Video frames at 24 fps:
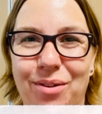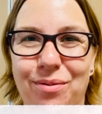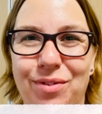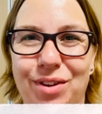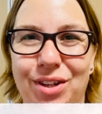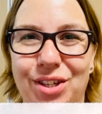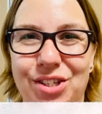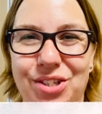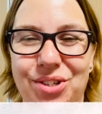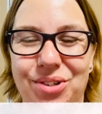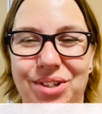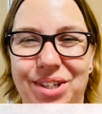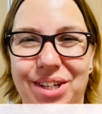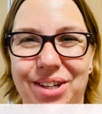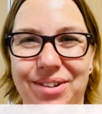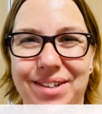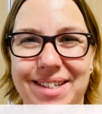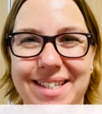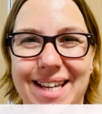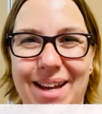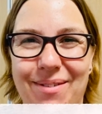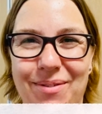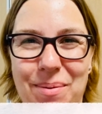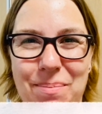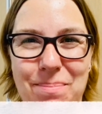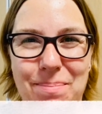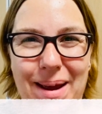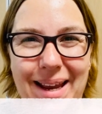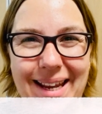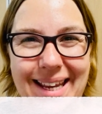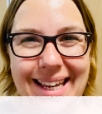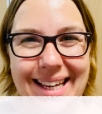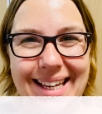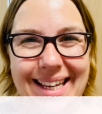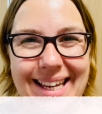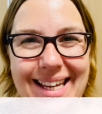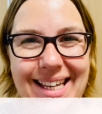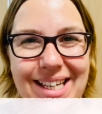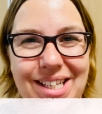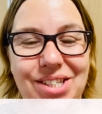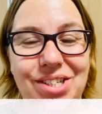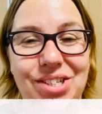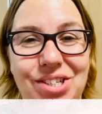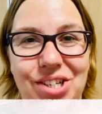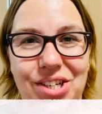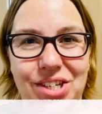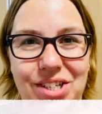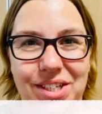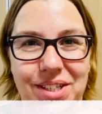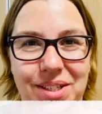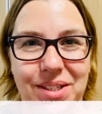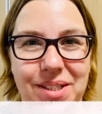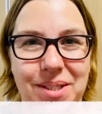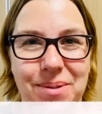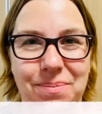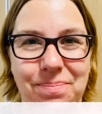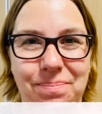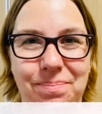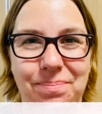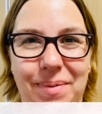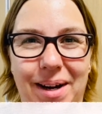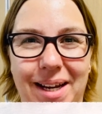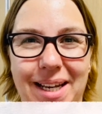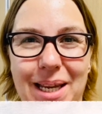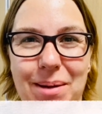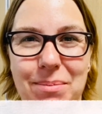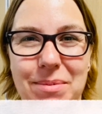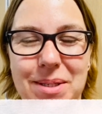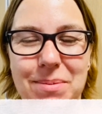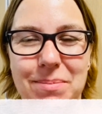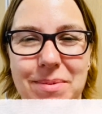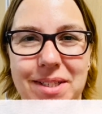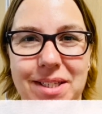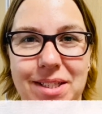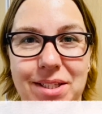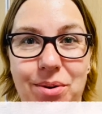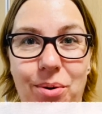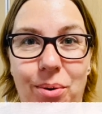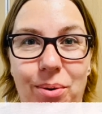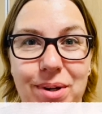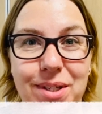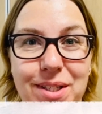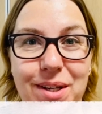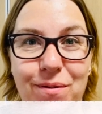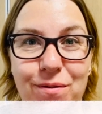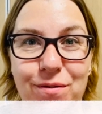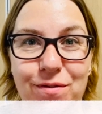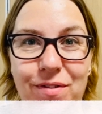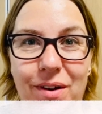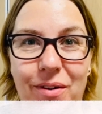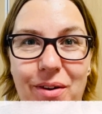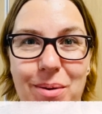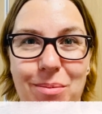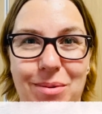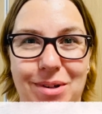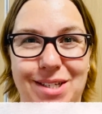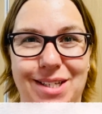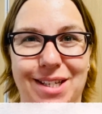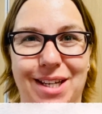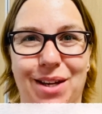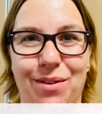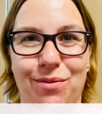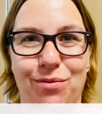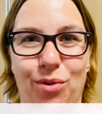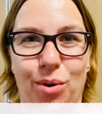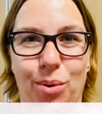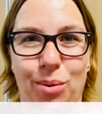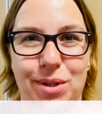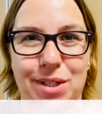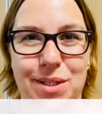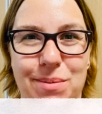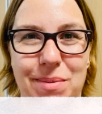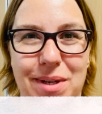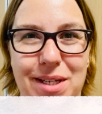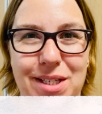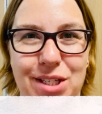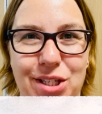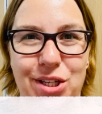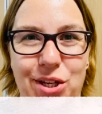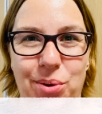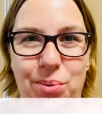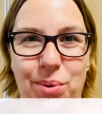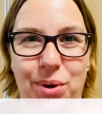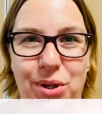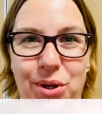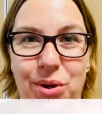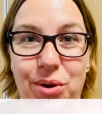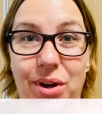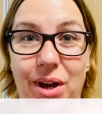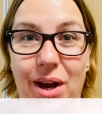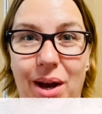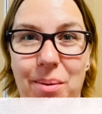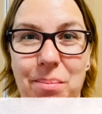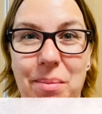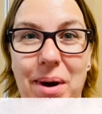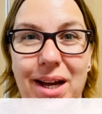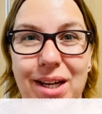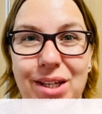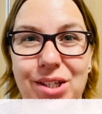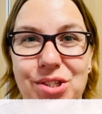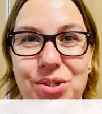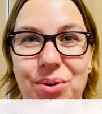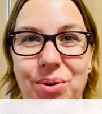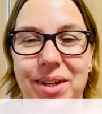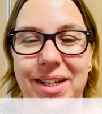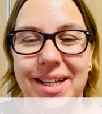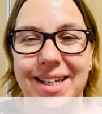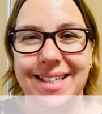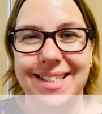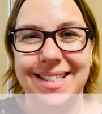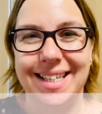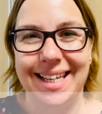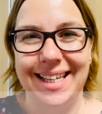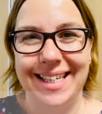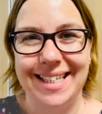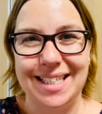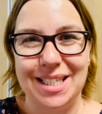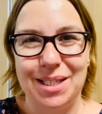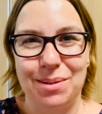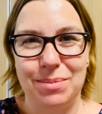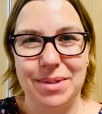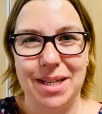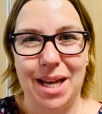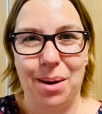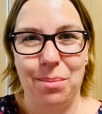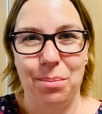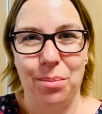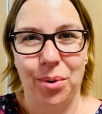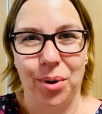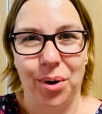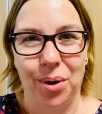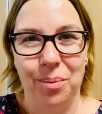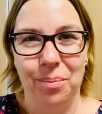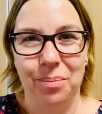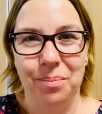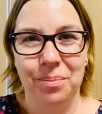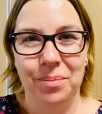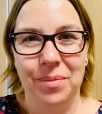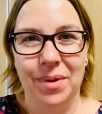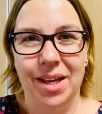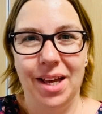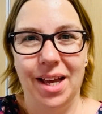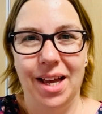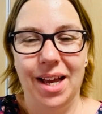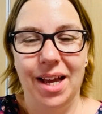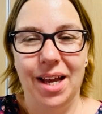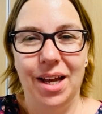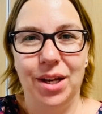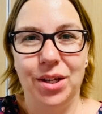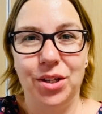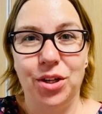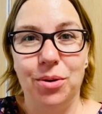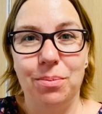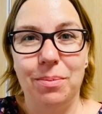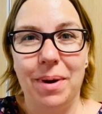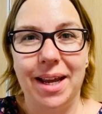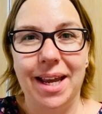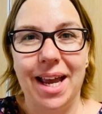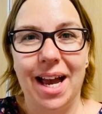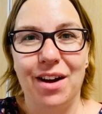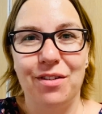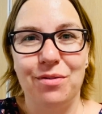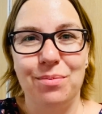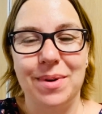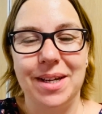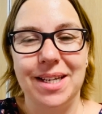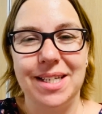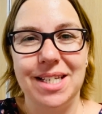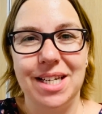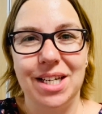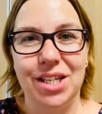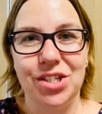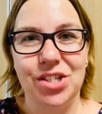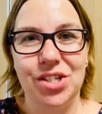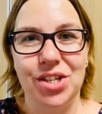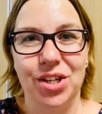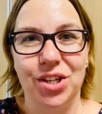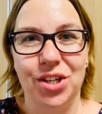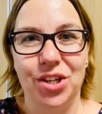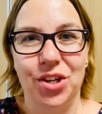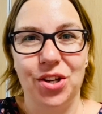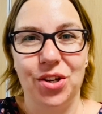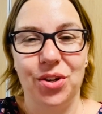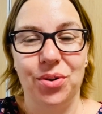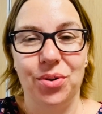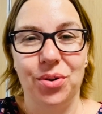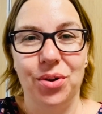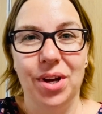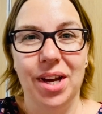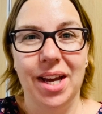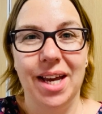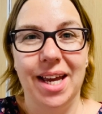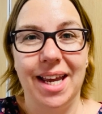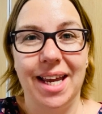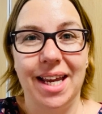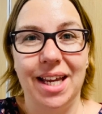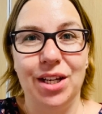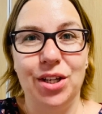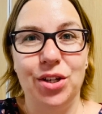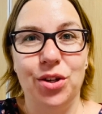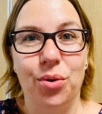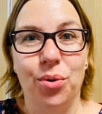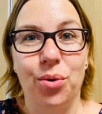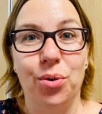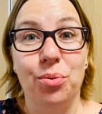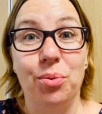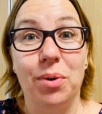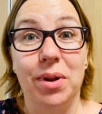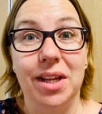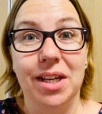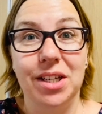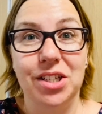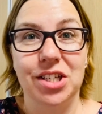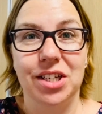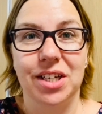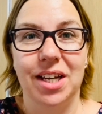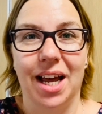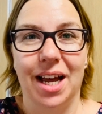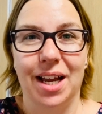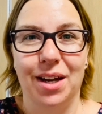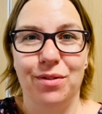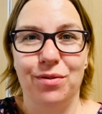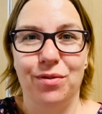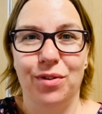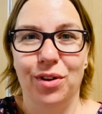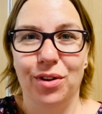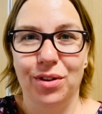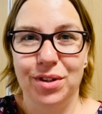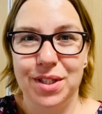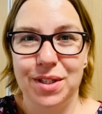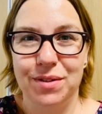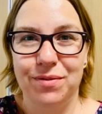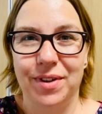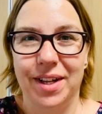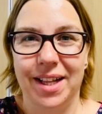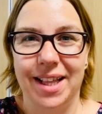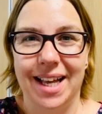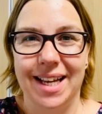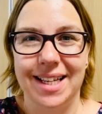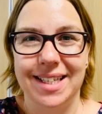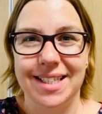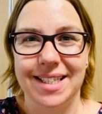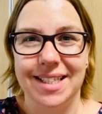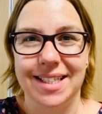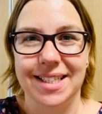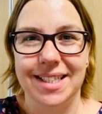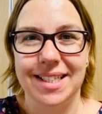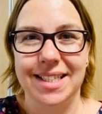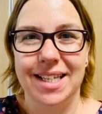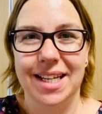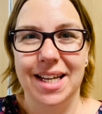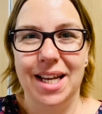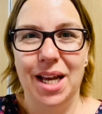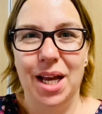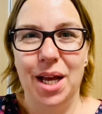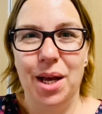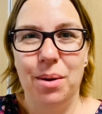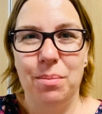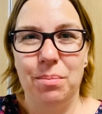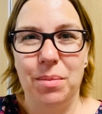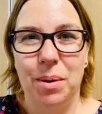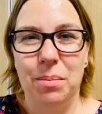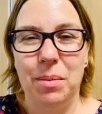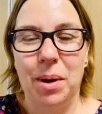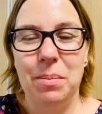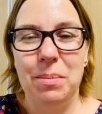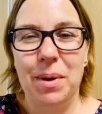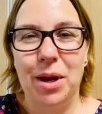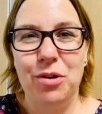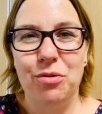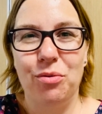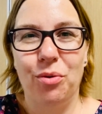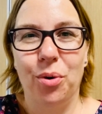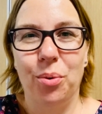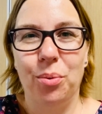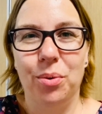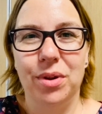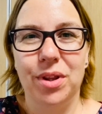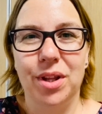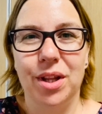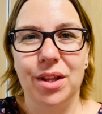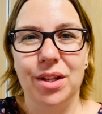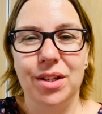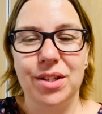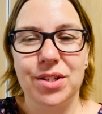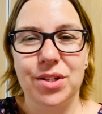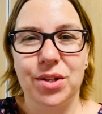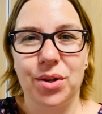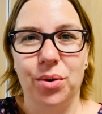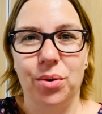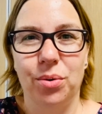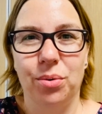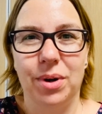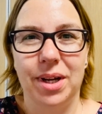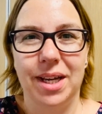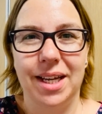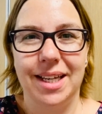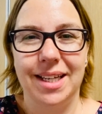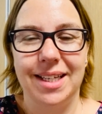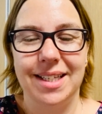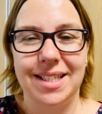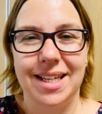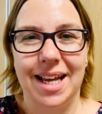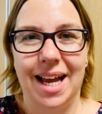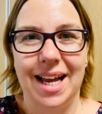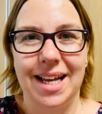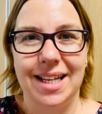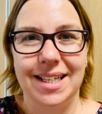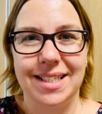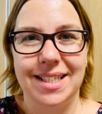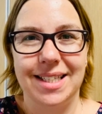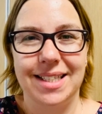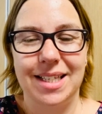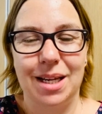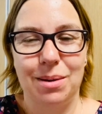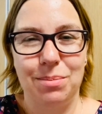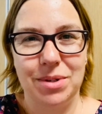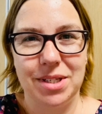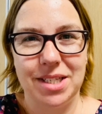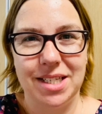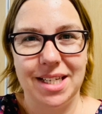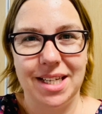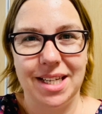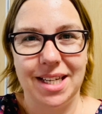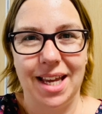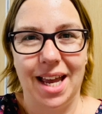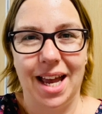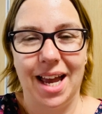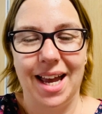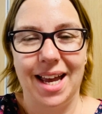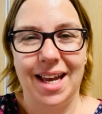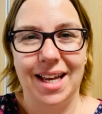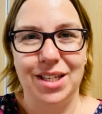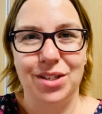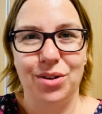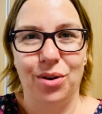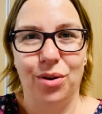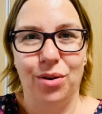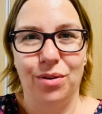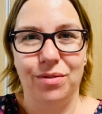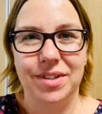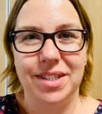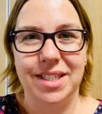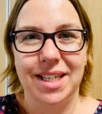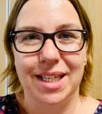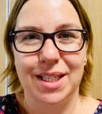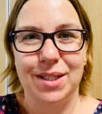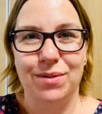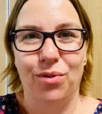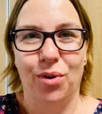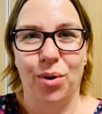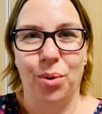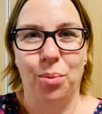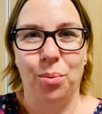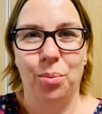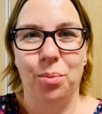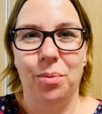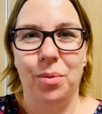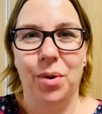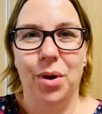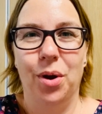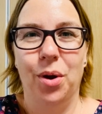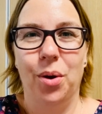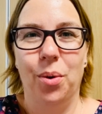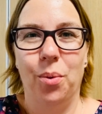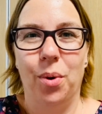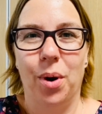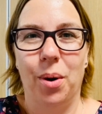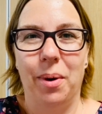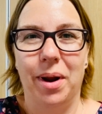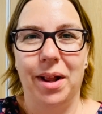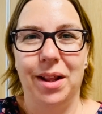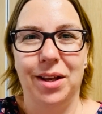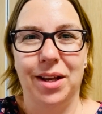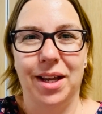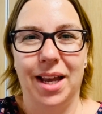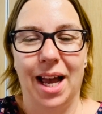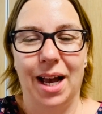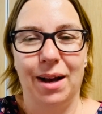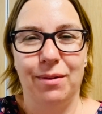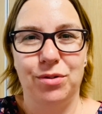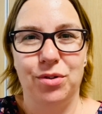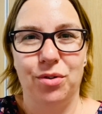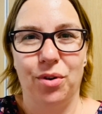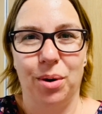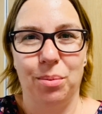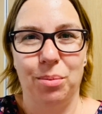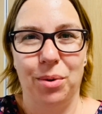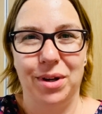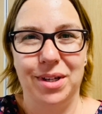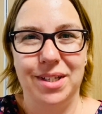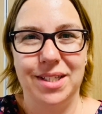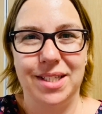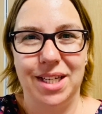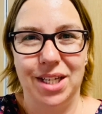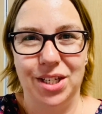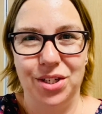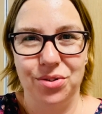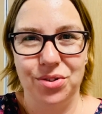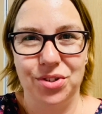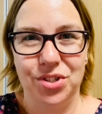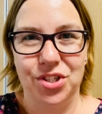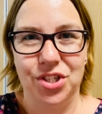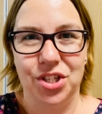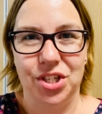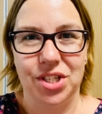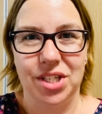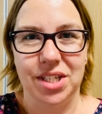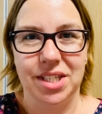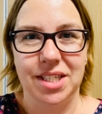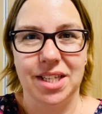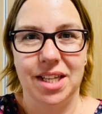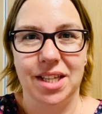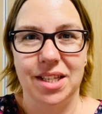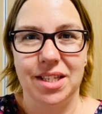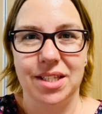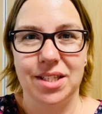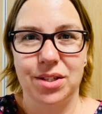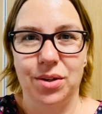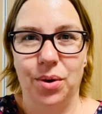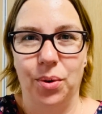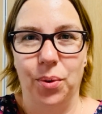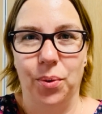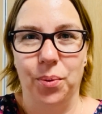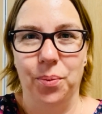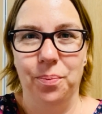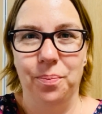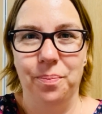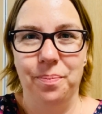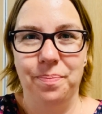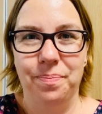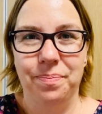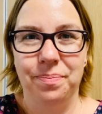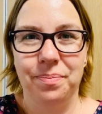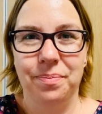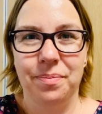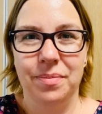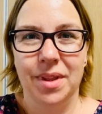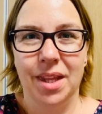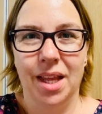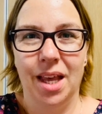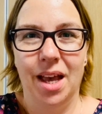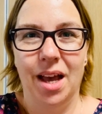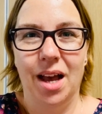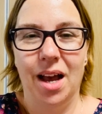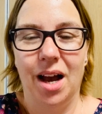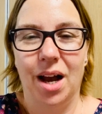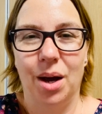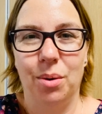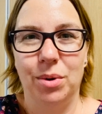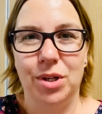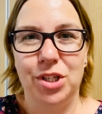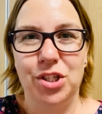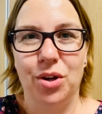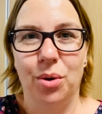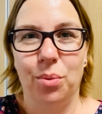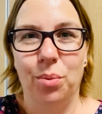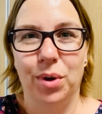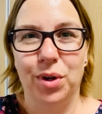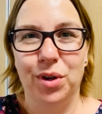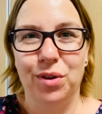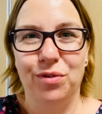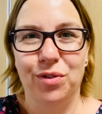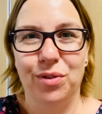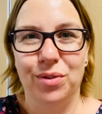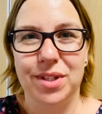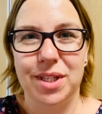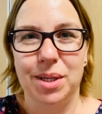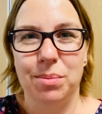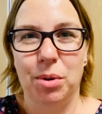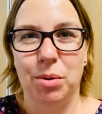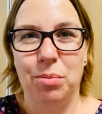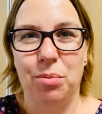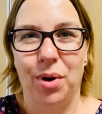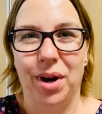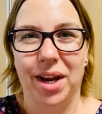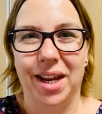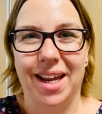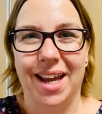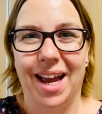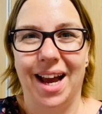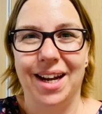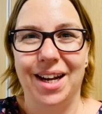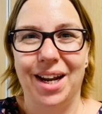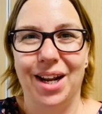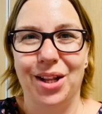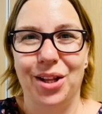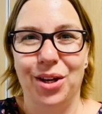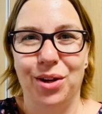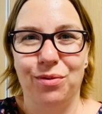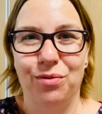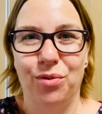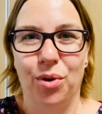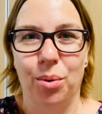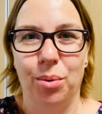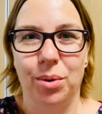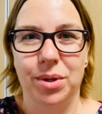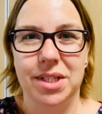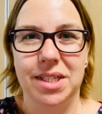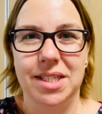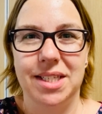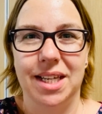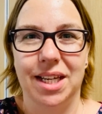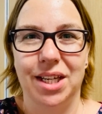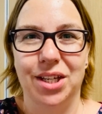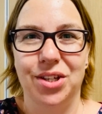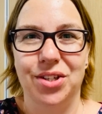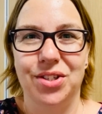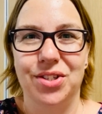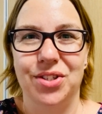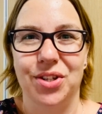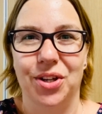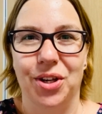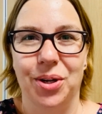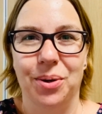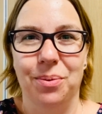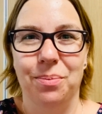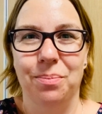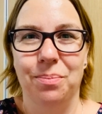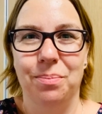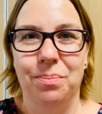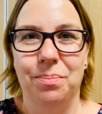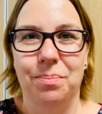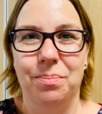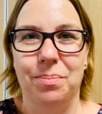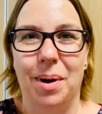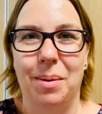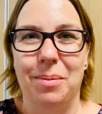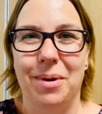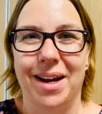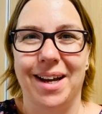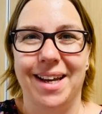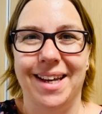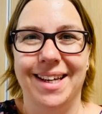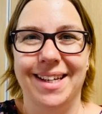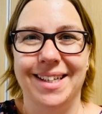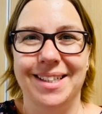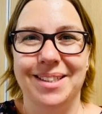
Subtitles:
future Year 7 Becket Keys student. My name is Mrs. Corse. I'm very much looking forward to meeting you when you come and join us in September. You may have me teaching you in your religion and philosophy lessons, but my main role within the school is as deputy head of sixth form, where I look after our most senior students in the school. I wish you a wonderful summer break and I look forward to seeing you soon. Bye-bye.